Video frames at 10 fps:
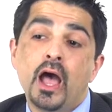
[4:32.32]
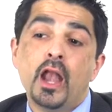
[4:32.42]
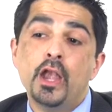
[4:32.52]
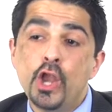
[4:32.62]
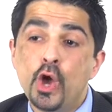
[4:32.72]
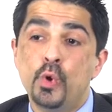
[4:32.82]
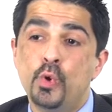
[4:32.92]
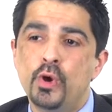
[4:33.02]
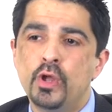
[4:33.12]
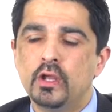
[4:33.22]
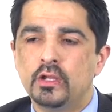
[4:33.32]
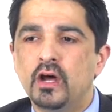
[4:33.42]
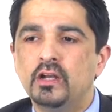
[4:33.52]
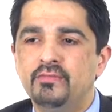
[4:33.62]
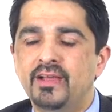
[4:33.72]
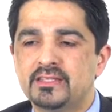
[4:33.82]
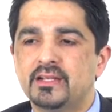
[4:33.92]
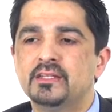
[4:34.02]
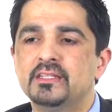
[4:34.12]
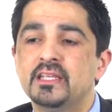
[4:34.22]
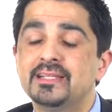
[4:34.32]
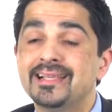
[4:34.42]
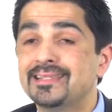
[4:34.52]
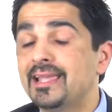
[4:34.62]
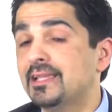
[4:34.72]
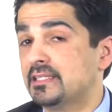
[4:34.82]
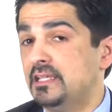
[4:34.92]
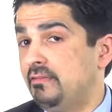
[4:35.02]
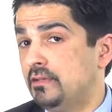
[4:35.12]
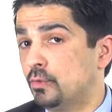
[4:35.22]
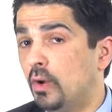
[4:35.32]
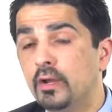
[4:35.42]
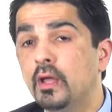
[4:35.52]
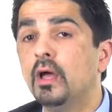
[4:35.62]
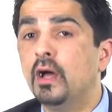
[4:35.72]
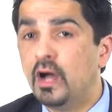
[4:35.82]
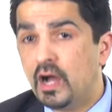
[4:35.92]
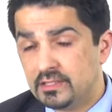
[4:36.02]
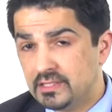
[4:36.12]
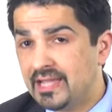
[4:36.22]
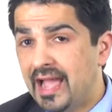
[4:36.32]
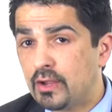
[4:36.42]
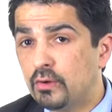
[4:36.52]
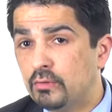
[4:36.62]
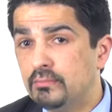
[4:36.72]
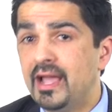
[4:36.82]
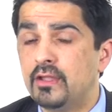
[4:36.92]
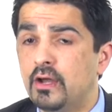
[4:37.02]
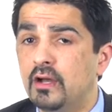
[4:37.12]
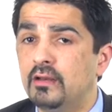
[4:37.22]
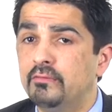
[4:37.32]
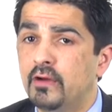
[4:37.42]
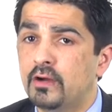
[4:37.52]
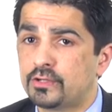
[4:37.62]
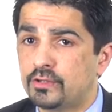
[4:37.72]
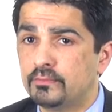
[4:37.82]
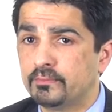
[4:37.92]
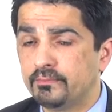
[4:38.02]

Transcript: a known cardiovascular disease? Let's take a serious one, a heart attack or myocardial infarction.